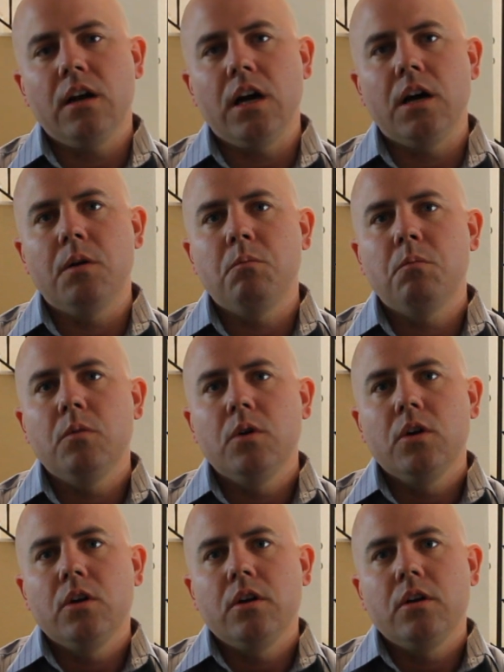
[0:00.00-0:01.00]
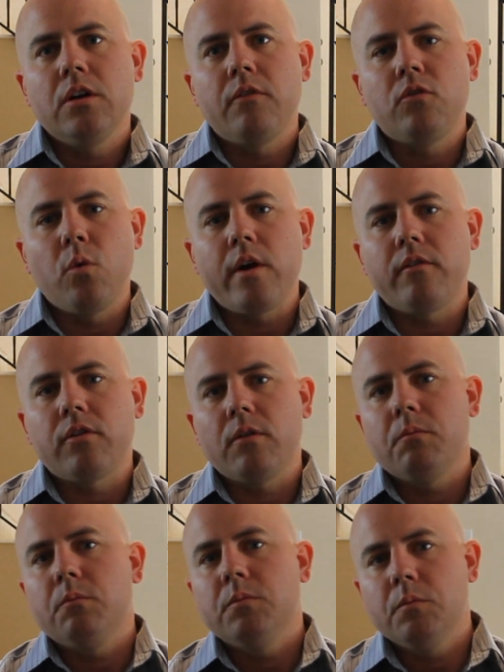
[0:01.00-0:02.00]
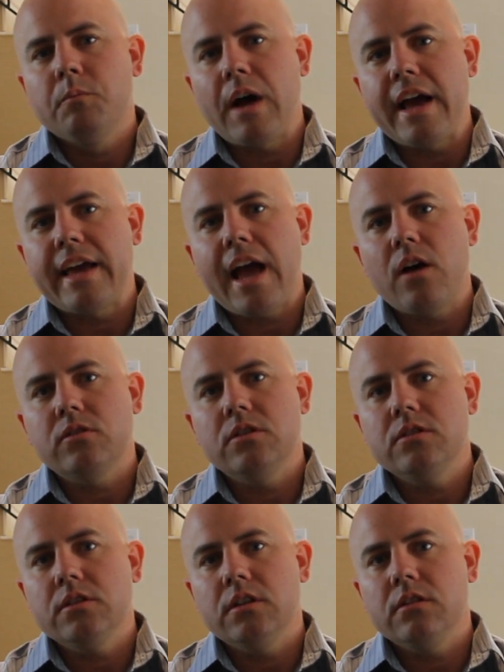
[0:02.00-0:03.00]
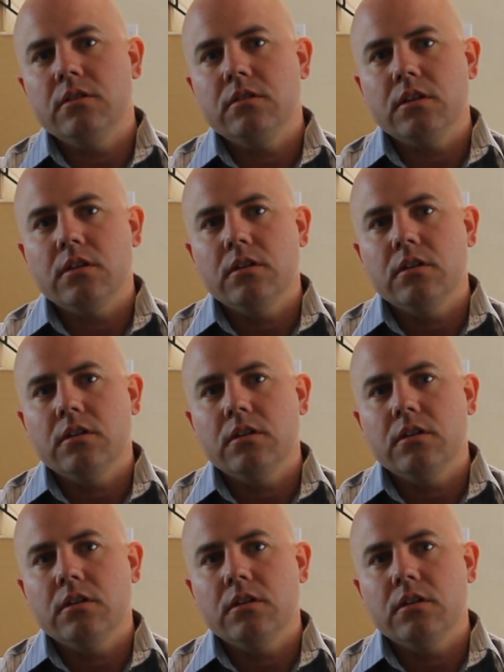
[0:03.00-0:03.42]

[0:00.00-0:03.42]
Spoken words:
of going from buying houses in the